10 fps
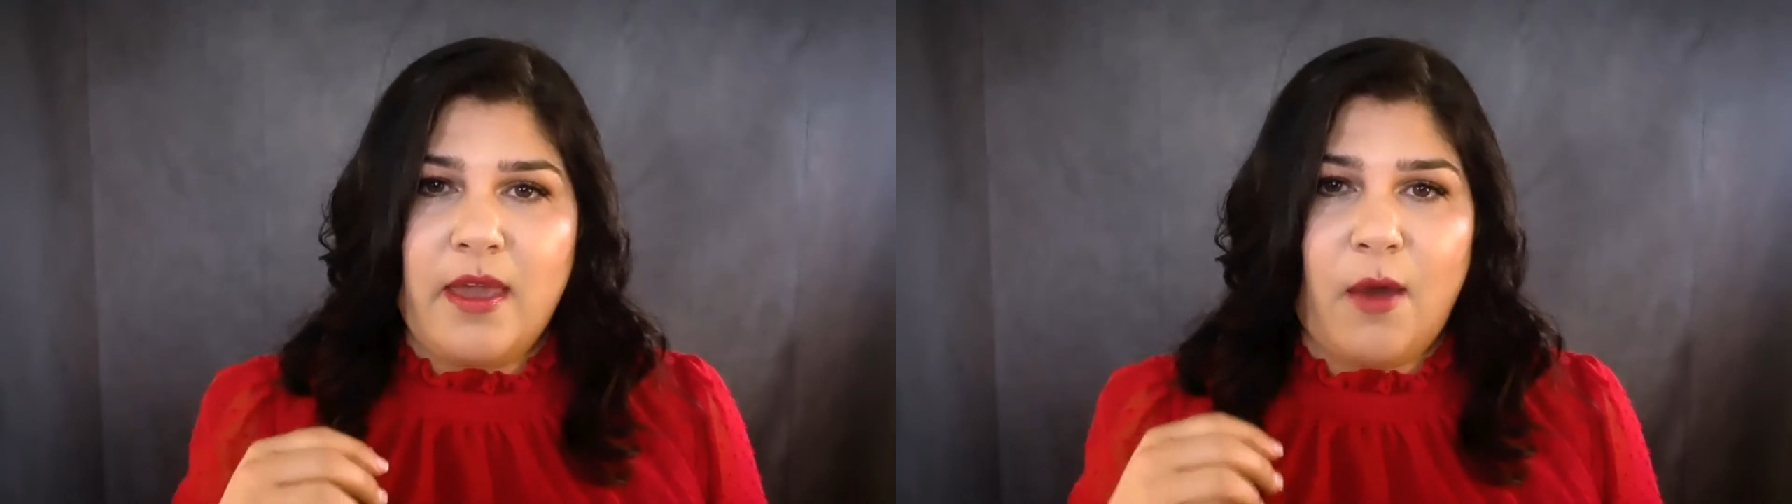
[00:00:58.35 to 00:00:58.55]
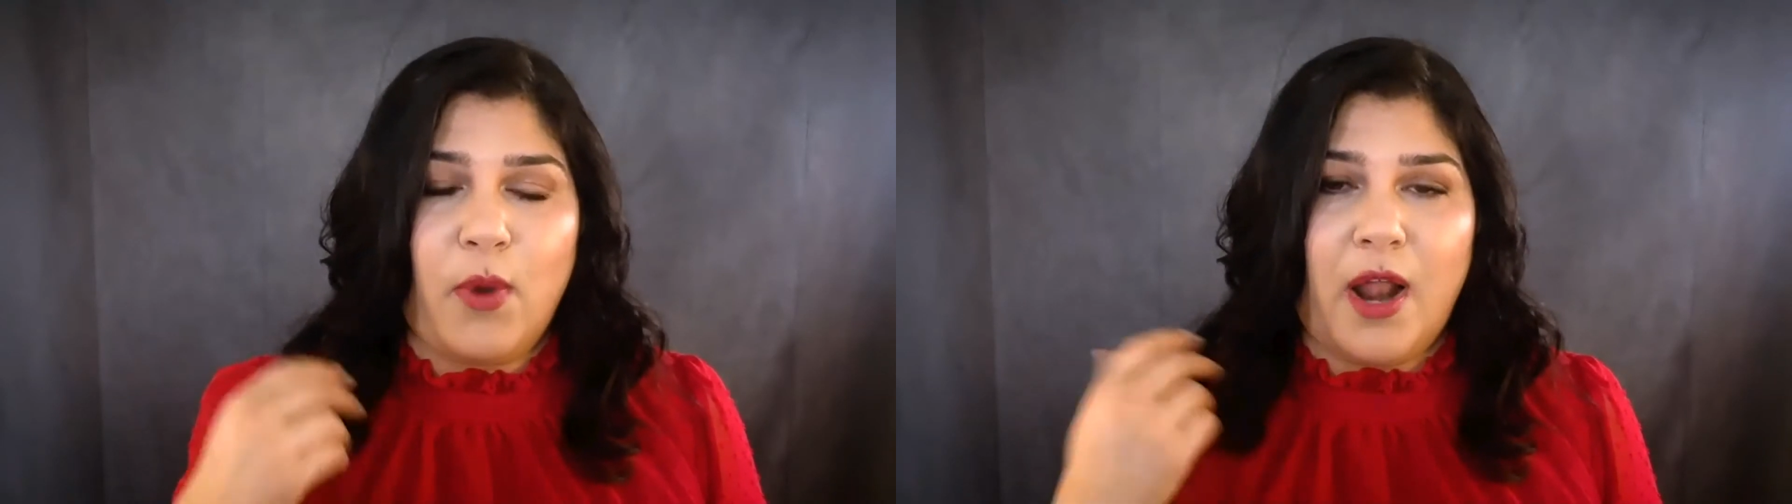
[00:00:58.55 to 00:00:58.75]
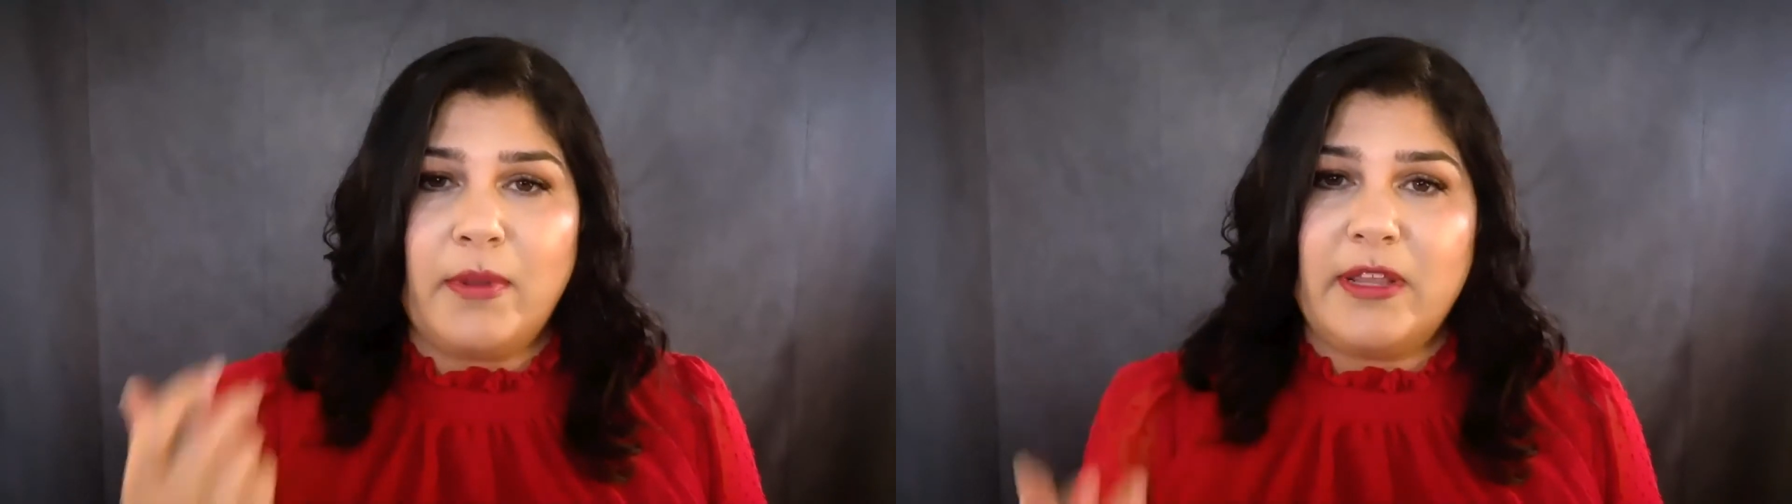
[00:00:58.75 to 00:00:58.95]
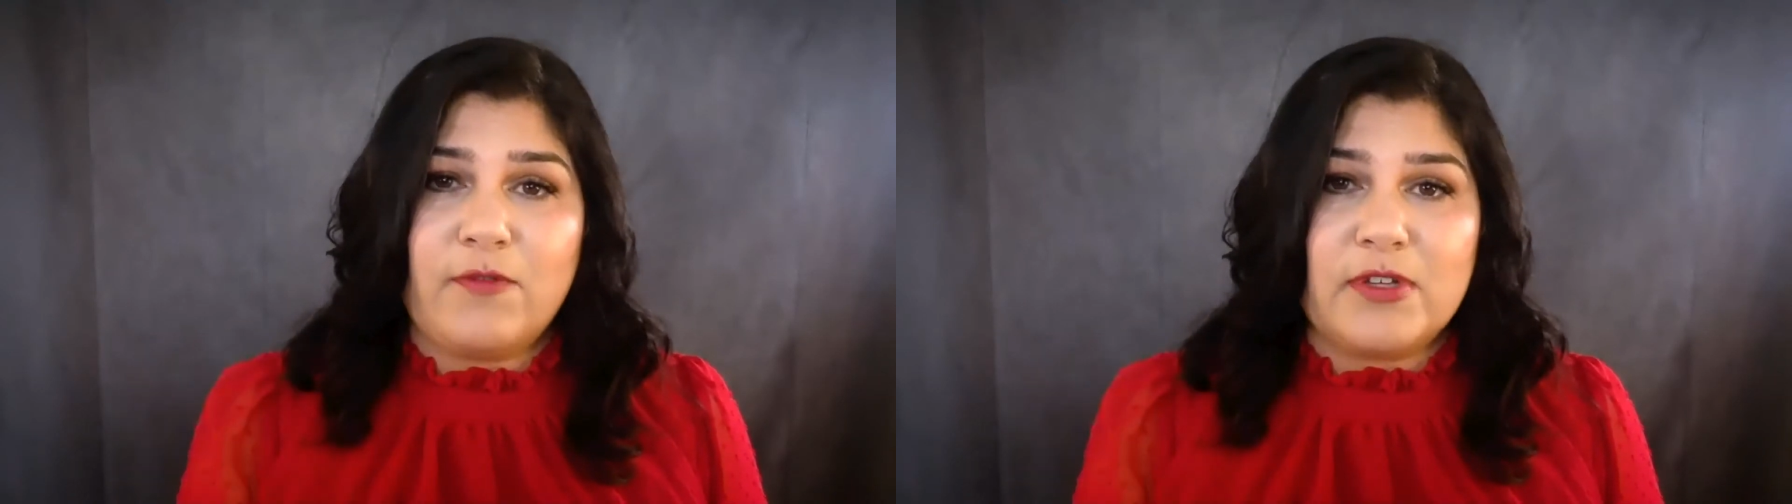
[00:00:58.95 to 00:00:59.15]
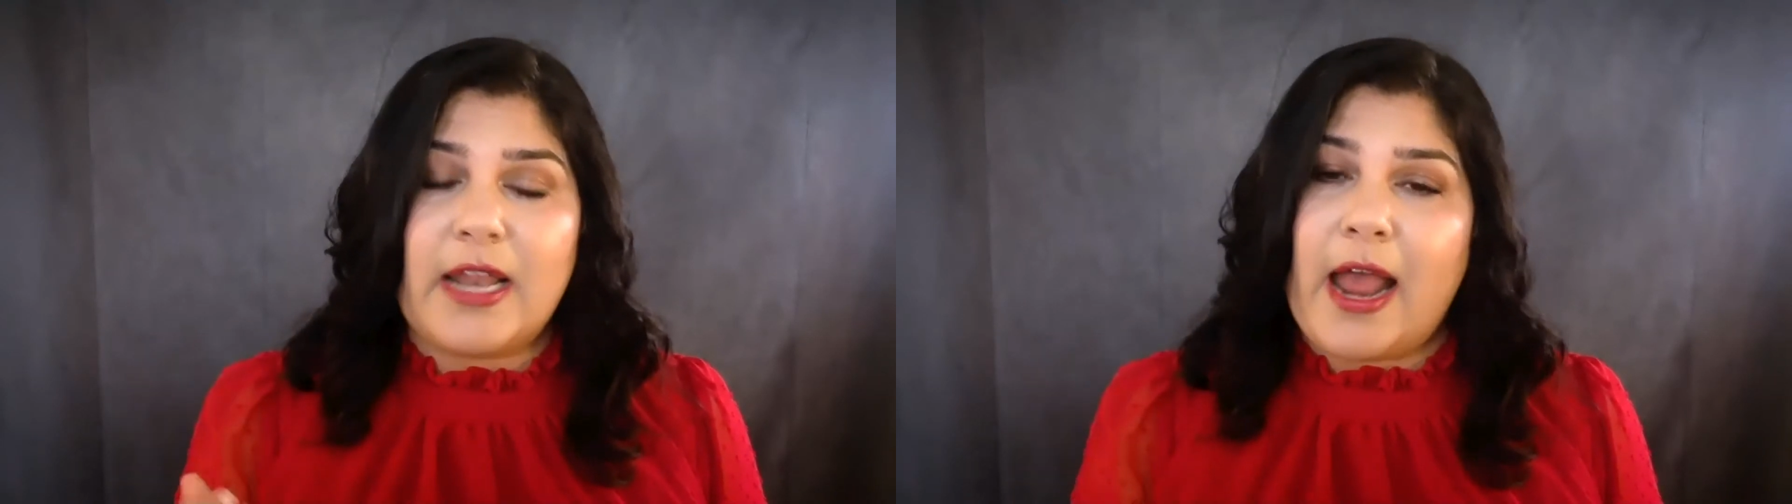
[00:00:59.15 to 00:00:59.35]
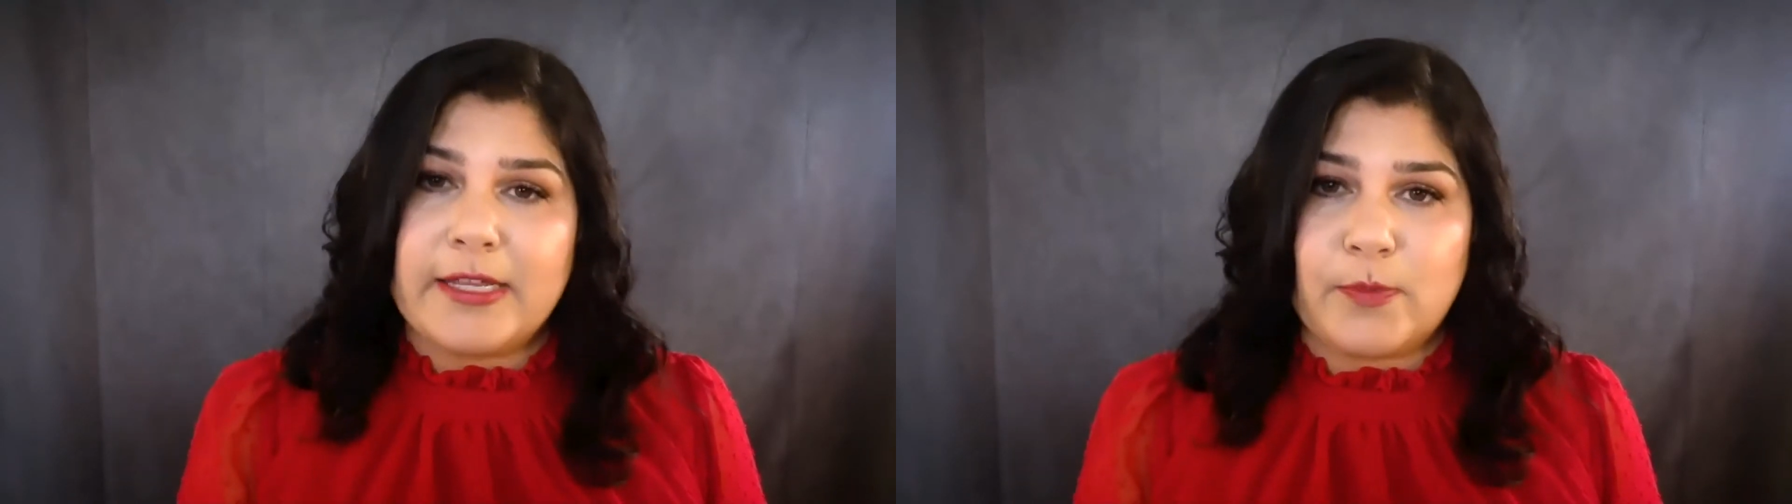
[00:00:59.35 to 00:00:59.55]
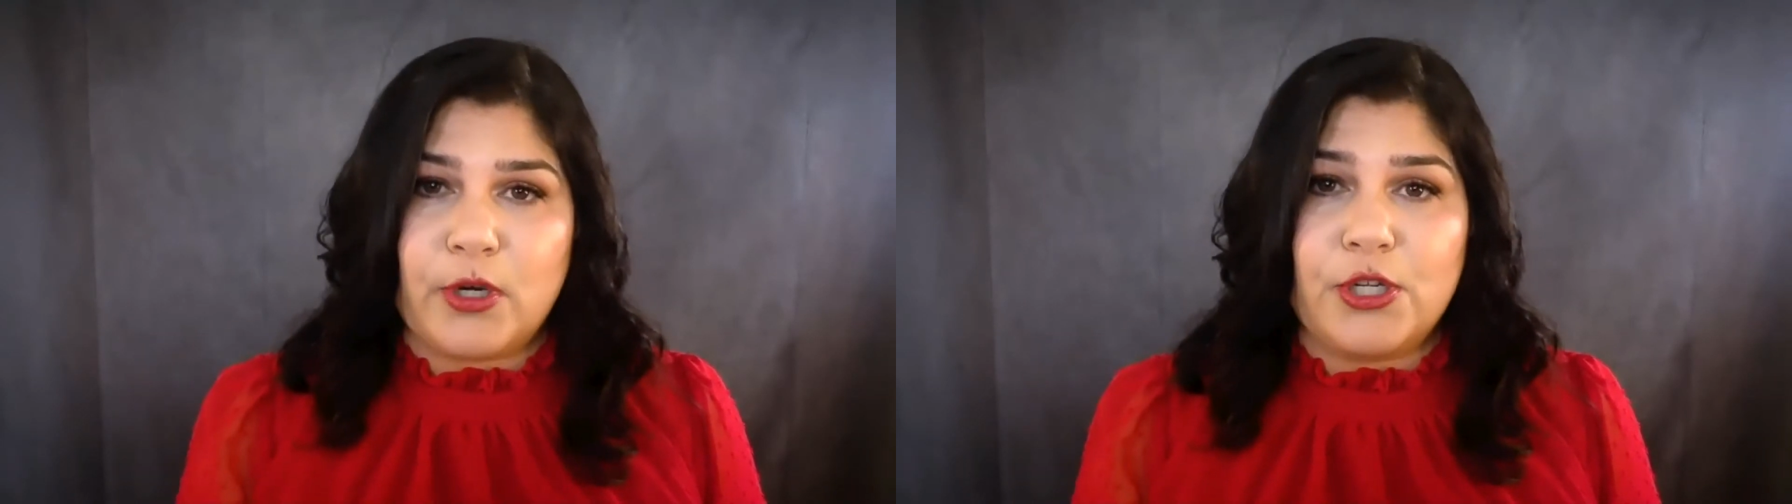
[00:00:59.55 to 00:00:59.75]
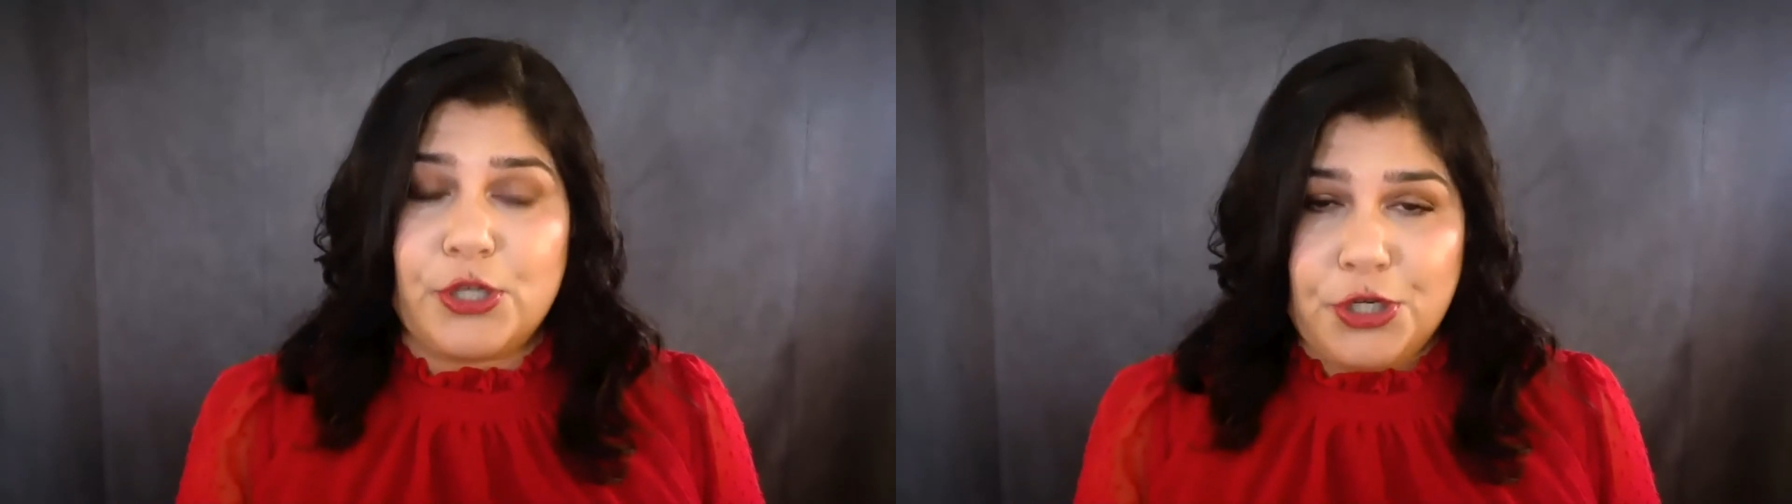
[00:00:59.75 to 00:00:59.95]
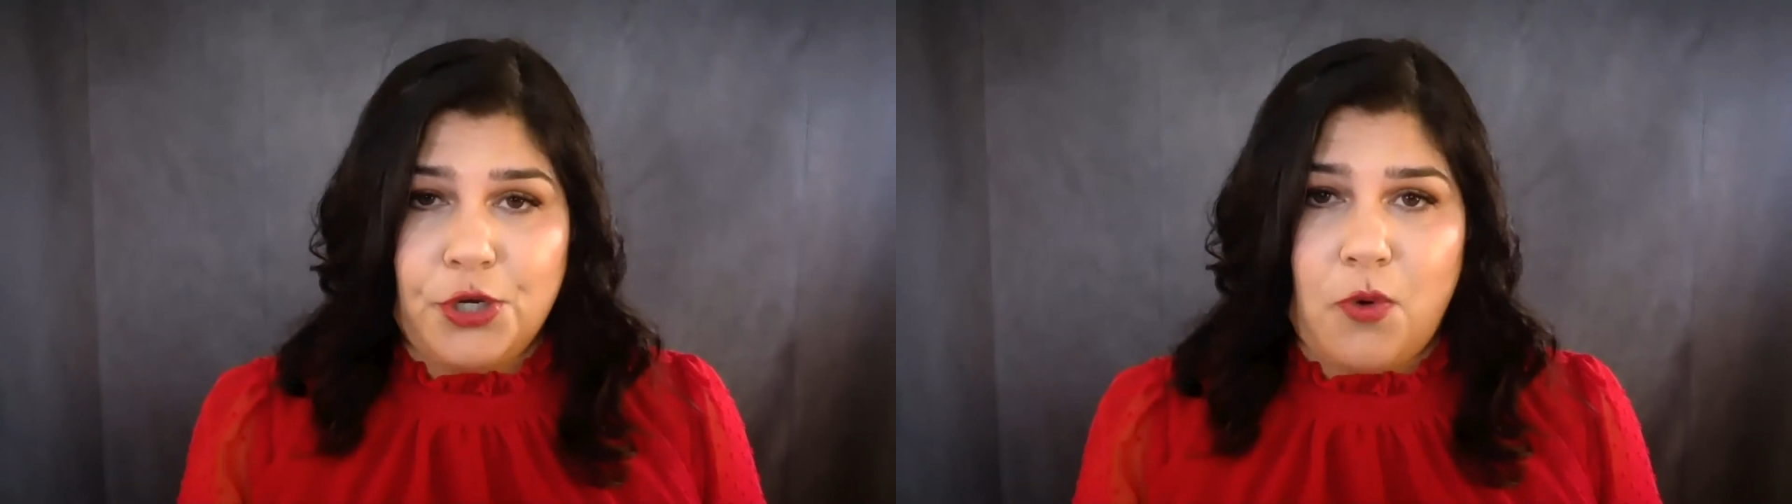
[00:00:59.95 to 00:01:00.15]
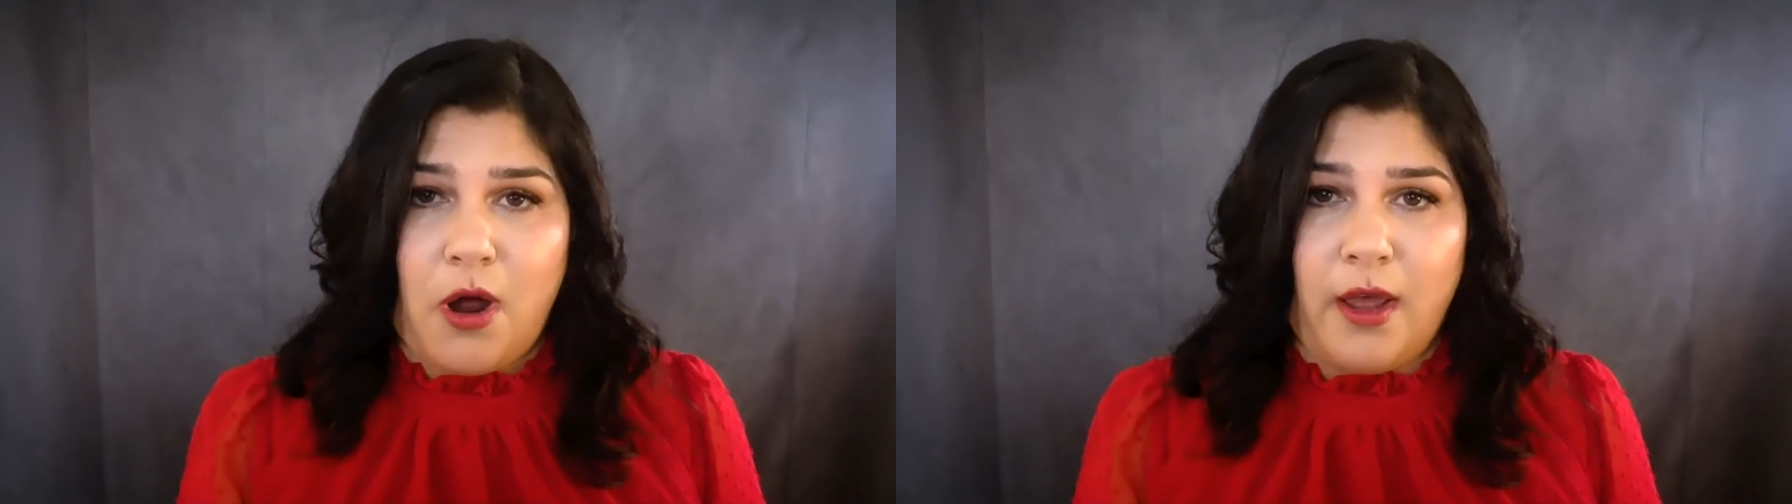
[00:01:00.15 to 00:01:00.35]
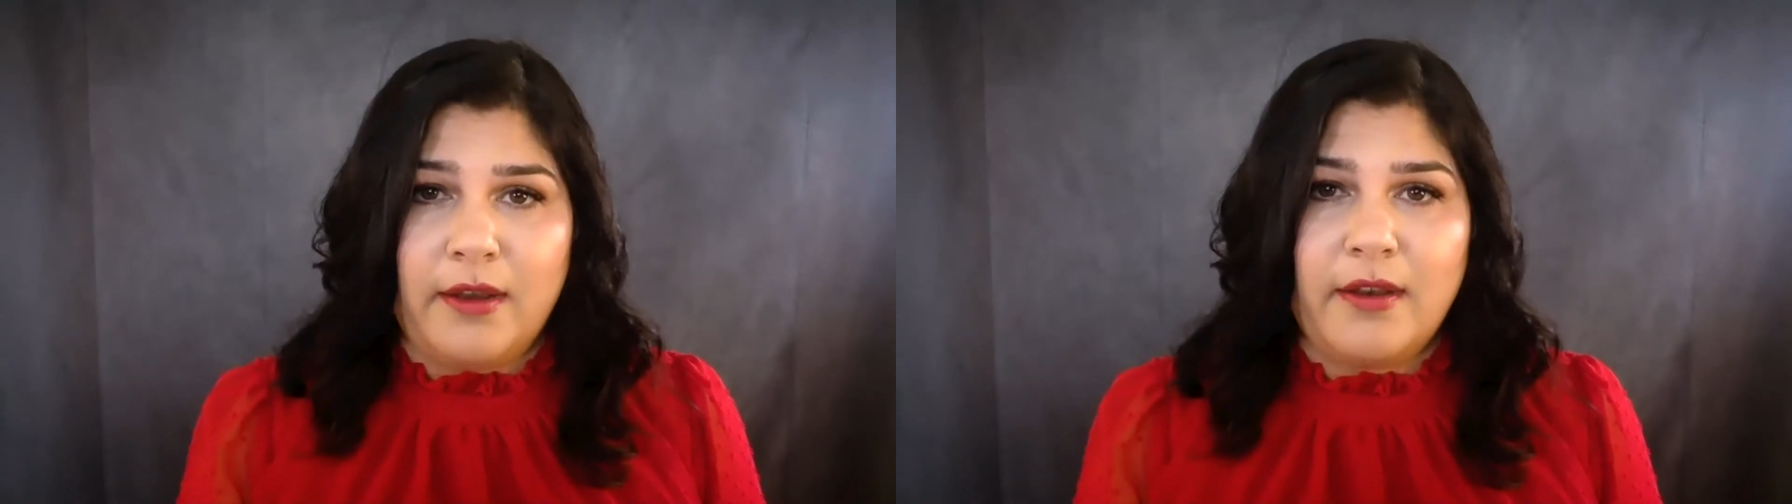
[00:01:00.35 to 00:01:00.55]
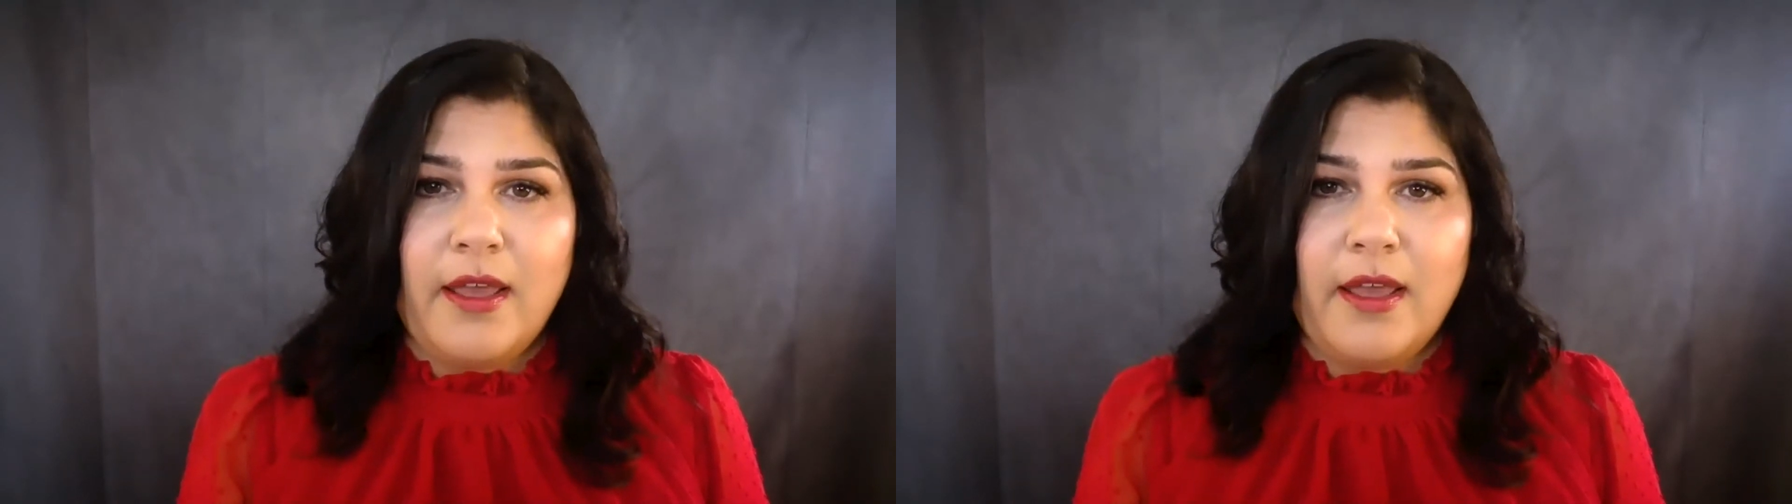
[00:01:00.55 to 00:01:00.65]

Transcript: what I believe was an aspirin to chew on.